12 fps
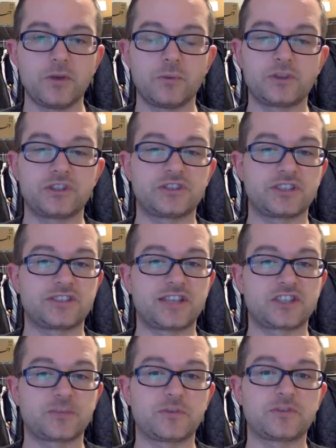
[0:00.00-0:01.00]
which is
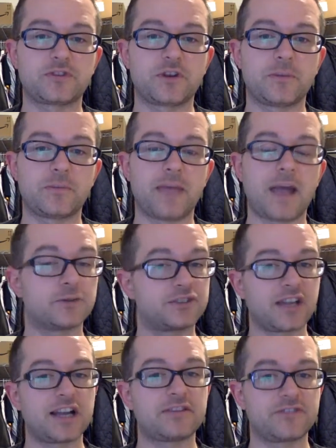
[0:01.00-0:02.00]
accessible from
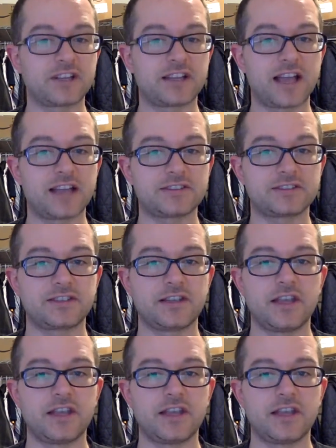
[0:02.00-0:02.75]
outside of the class.